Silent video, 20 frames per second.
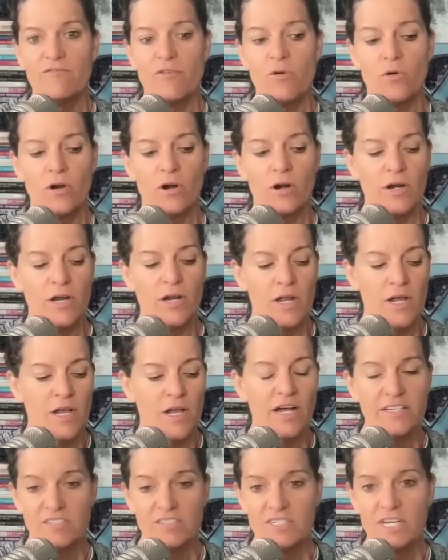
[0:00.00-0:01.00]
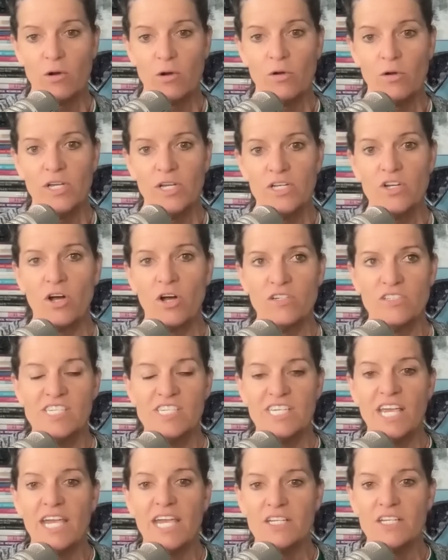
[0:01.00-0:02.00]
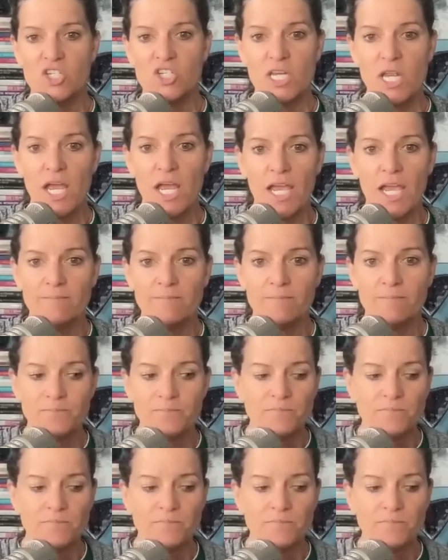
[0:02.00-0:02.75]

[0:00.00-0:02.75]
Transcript: for a steroid called DHEA.